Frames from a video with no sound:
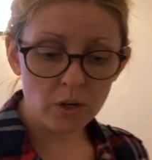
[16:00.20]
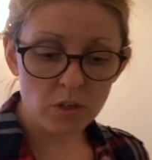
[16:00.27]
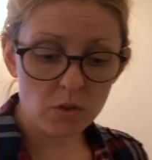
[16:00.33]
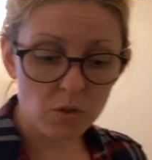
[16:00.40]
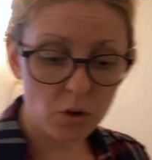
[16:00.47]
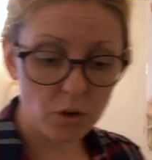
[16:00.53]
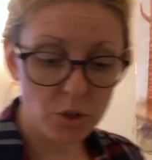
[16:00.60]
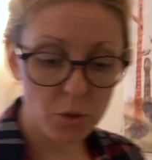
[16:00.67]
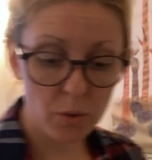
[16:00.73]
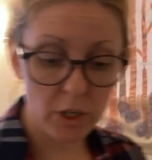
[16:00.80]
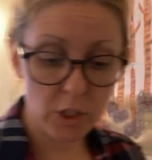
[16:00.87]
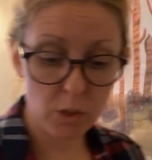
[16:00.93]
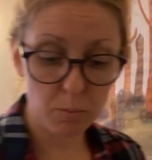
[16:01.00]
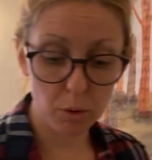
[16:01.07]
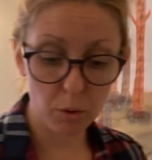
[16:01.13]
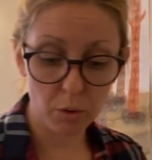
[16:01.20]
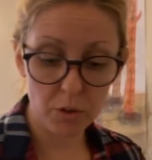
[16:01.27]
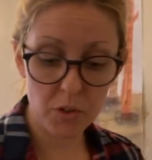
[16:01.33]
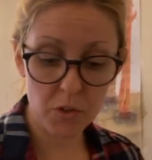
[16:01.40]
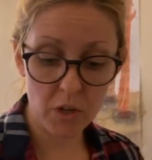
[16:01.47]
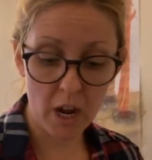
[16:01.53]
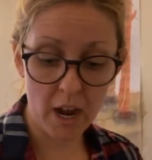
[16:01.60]
to start to explore
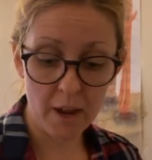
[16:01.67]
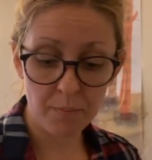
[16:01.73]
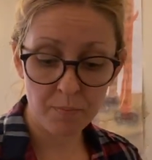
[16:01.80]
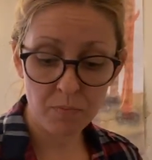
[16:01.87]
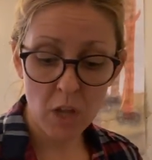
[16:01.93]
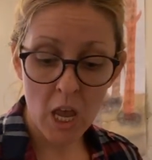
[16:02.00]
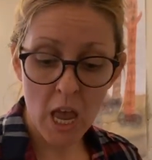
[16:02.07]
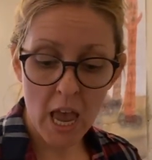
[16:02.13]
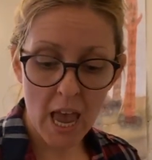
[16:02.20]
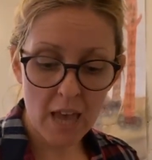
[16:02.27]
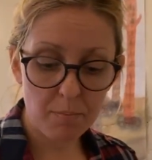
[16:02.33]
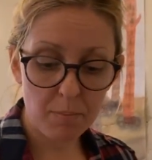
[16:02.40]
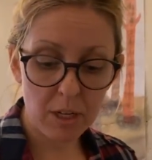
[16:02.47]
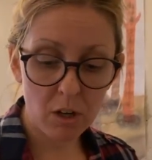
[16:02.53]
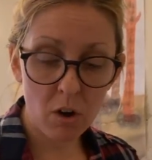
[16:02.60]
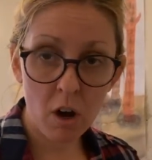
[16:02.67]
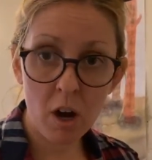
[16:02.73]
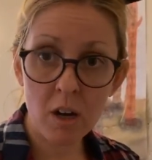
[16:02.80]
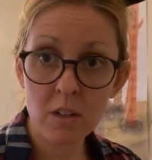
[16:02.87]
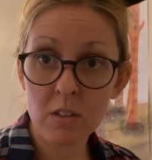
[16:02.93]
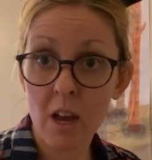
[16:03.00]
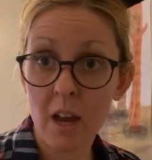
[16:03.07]
sky. And
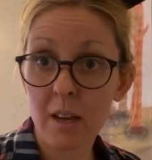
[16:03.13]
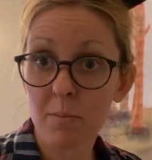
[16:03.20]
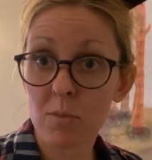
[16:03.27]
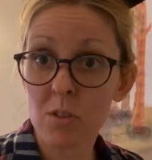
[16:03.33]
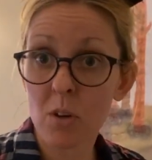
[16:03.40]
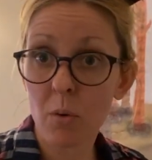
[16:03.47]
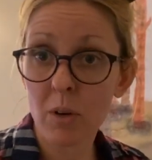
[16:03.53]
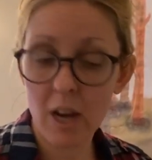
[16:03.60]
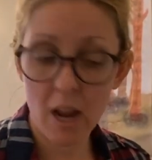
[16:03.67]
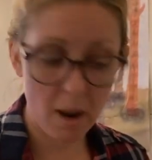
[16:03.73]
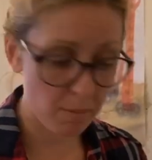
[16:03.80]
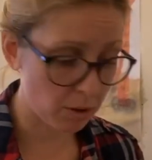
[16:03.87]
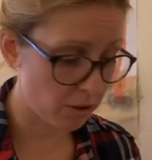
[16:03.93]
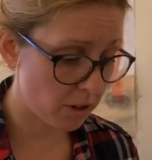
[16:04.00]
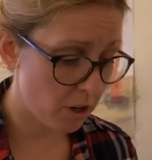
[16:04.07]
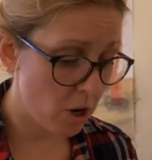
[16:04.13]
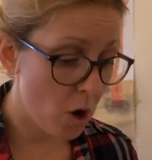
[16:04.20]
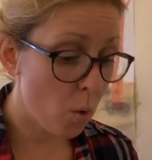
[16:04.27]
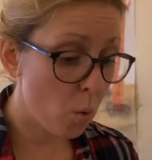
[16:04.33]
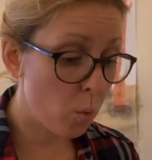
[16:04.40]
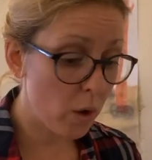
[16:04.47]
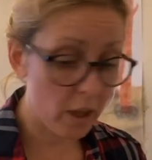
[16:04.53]
because I am so enamored
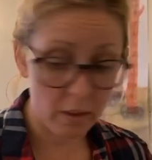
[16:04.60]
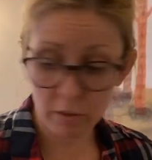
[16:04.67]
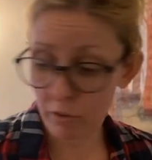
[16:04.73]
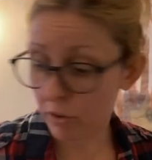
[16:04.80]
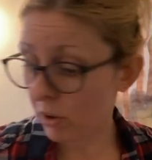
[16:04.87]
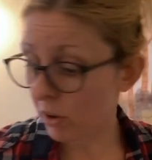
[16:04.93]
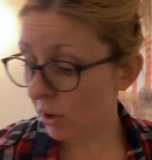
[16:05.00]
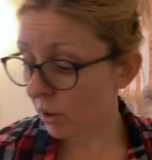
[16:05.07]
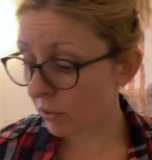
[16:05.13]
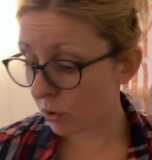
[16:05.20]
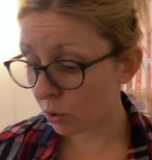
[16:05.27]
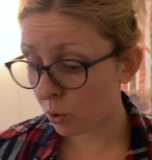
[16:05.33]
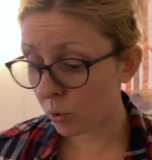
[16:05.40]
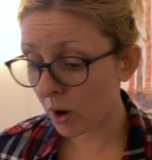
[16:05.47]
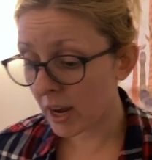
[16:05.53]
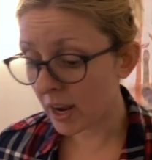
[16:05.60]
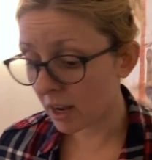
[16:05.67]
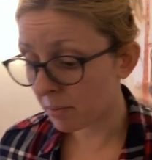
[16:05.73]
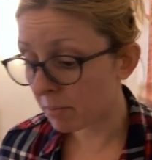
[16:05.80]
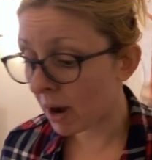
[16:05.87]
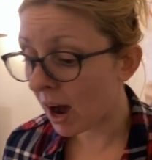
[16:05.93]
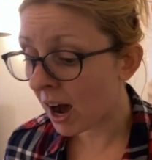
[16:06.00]
with the crayon
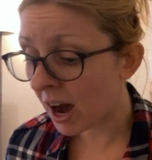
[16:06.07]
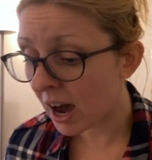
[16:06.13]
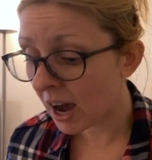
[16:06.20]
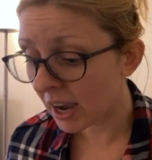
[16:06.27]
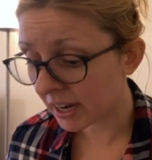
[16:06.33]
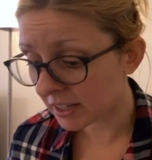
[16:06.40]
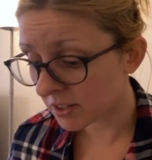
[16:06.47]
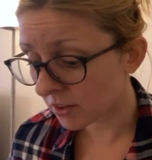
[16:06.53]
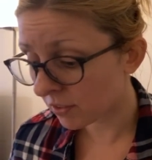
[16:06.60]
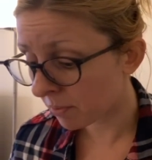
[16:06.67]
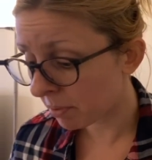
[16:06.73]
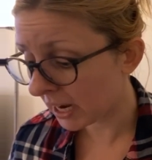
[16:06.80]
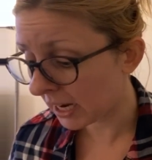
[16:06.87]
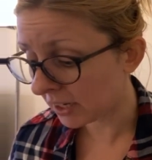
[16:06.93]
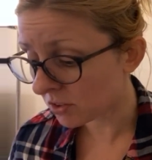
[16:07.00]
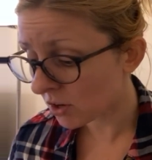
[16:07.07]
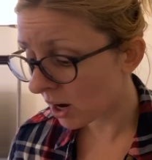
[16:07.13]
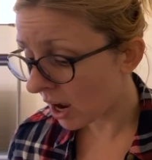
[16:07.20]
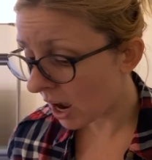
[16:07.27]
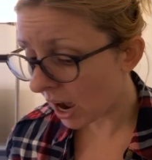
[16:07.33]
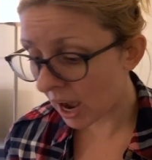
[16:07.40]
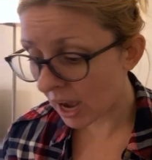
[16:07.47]
behind the paint,
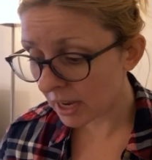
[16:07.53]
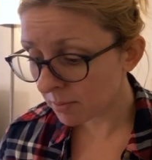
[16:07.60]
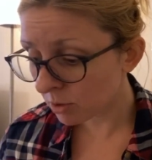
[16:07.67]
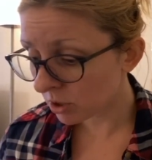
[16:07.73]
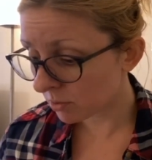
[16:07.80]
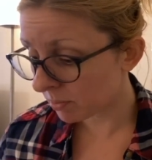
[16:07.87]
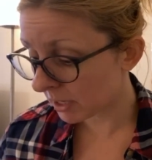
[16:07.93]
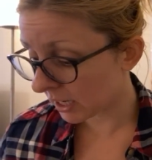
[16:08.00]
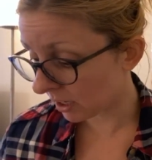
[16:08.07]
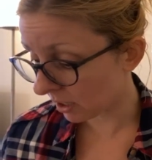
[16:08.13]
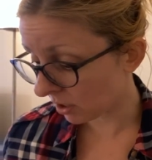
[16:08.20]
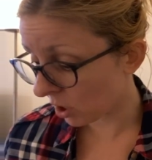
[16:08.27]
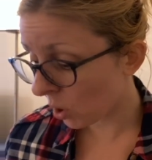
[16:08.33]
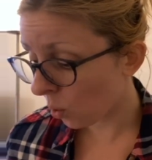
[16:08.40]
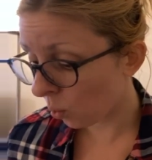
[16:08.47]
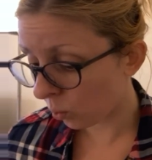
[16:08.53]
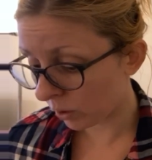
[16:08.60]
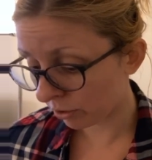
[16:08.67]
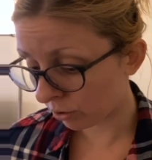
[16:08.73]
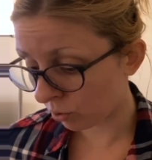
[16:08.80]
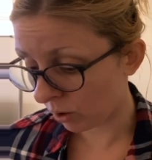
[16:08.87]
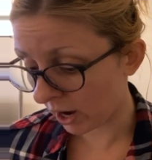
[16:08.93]
I am going to begin with
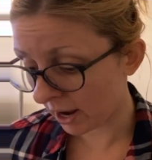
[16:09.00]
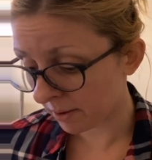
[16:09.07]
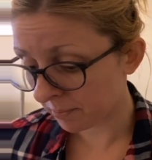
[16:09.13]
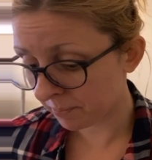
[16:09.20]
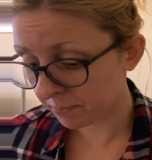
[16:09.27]
crayon.